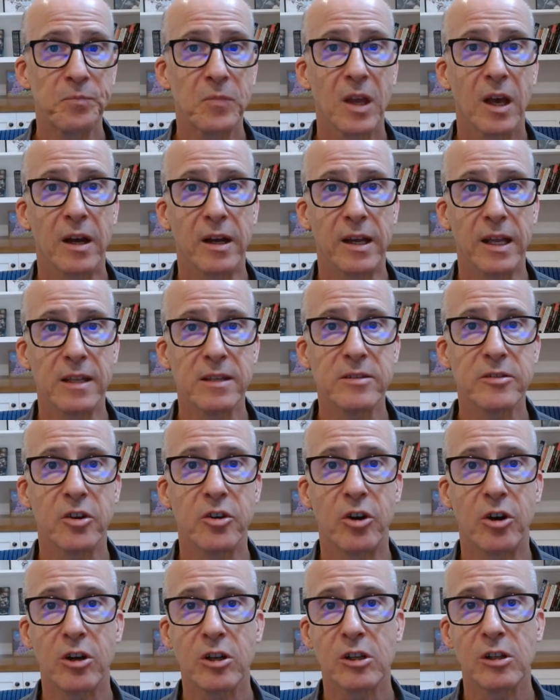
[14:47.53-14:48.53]
against an
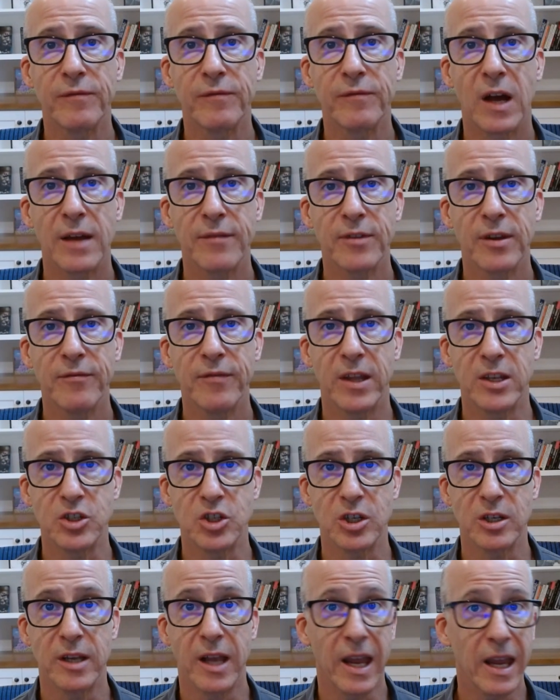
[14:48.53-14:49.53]
Article 5
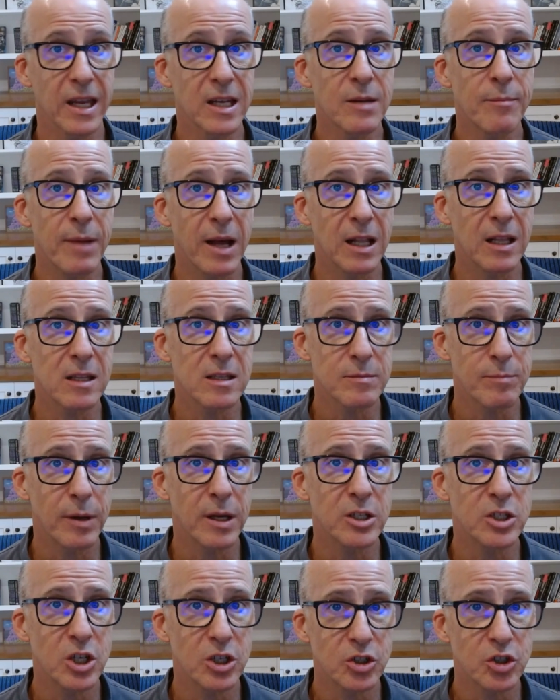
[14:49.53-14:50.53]
convention and a balanced
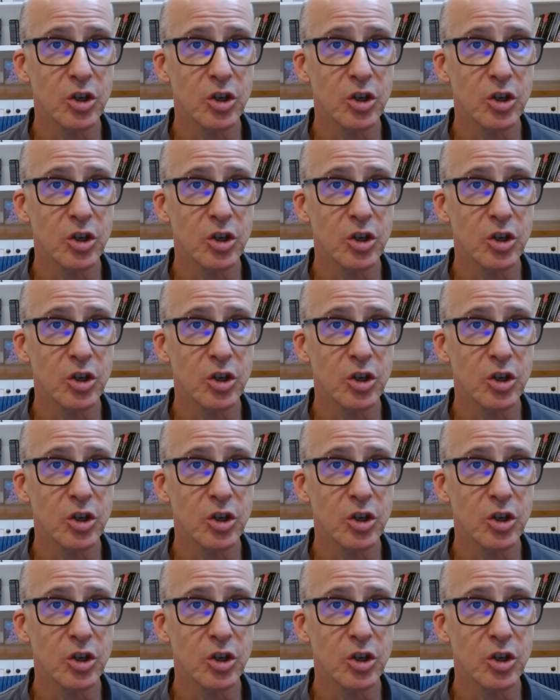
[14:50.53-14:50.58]
budget,